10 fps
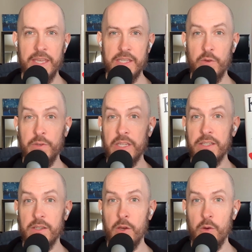So if you
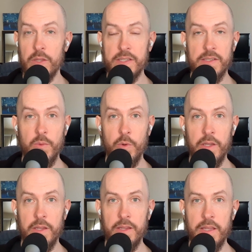didn't know, this is the
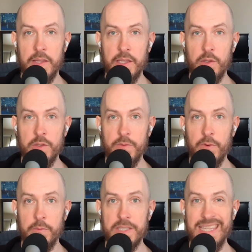one that they used
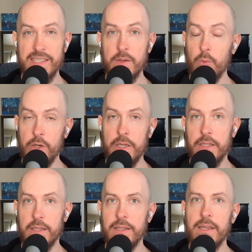for season
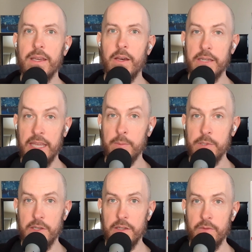1 on
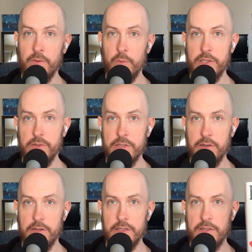Amazon of the Reacher
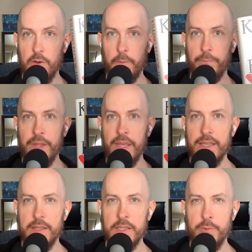series. So
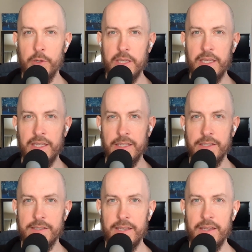this book
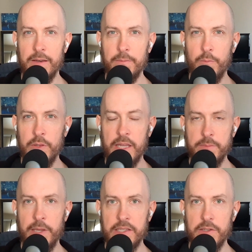is what that's
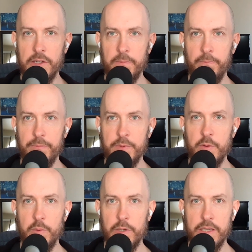based on. So
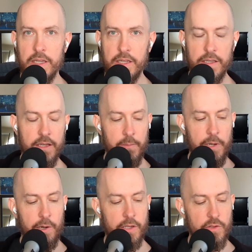if you want to kind of
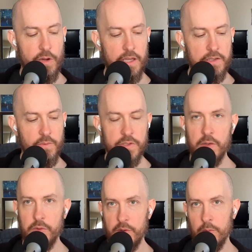compare and contrast, which
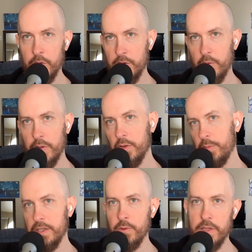will do a little
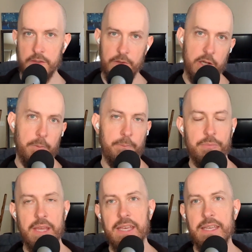bit during this video.
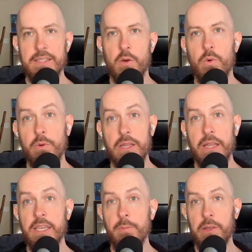So what do I
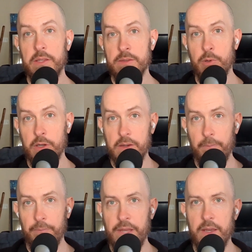like about this book?
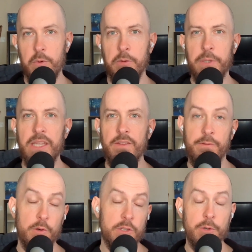Well, being the
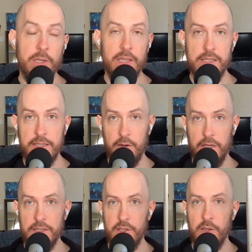first book in the
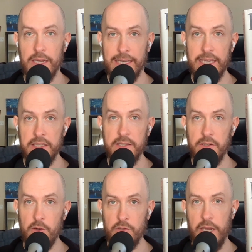series, you kind of get to
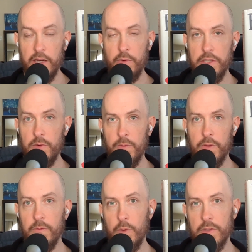know Jack Reacher for
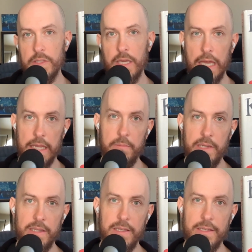the first time.
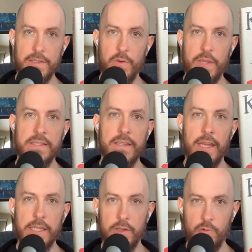So that's
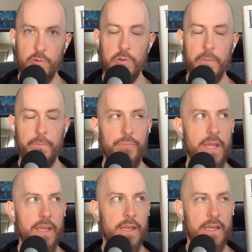kind of cool.
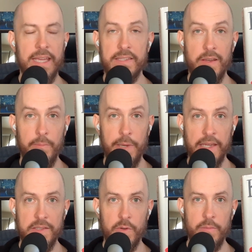It has some
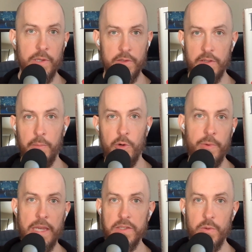backstory, but there's a lot more
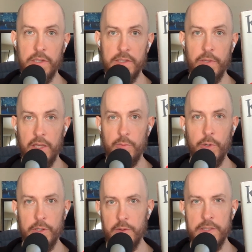backstory in some of the other
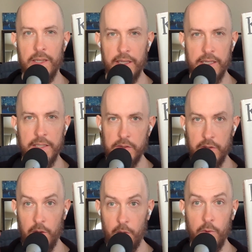books, so it's not like it tells
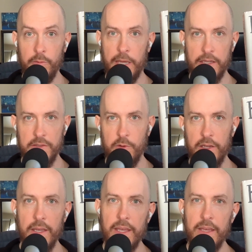you the whole
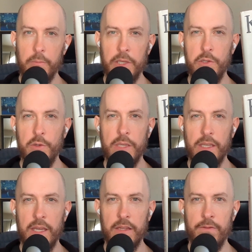backstory, but you do
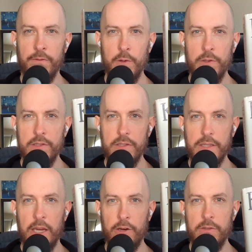get kind of the first
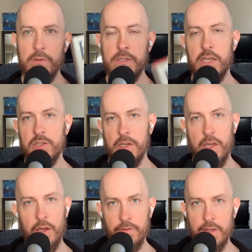characterization
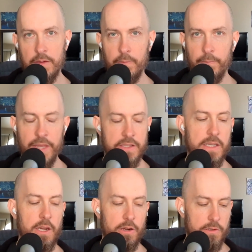of him as a
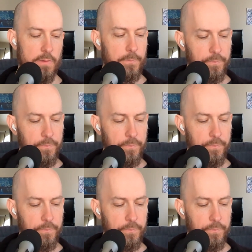character.